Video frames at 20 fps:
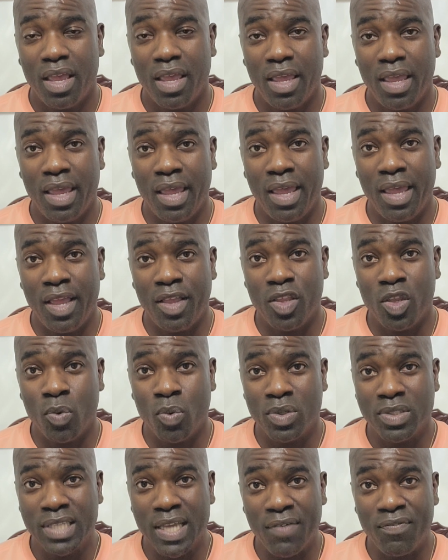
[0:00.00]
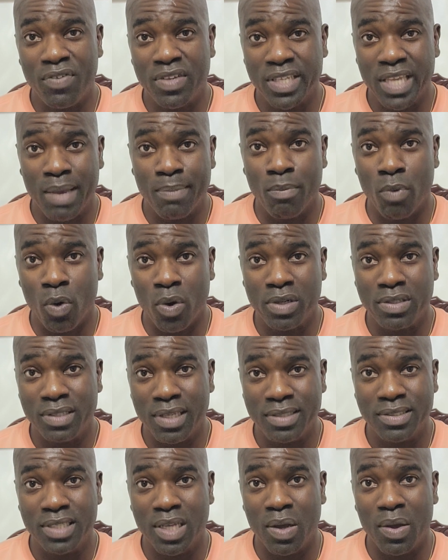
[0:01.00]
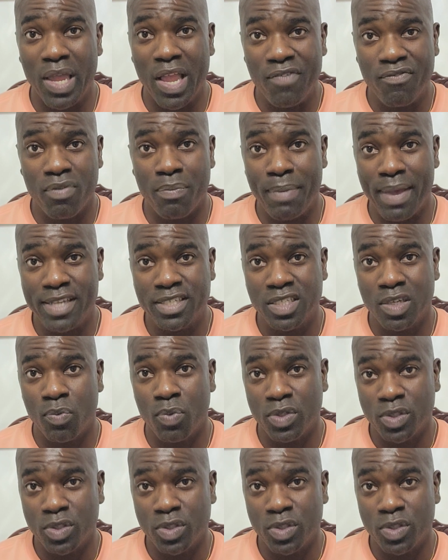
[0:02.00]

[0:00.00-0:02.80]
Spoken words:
And you will definitely get more detailed information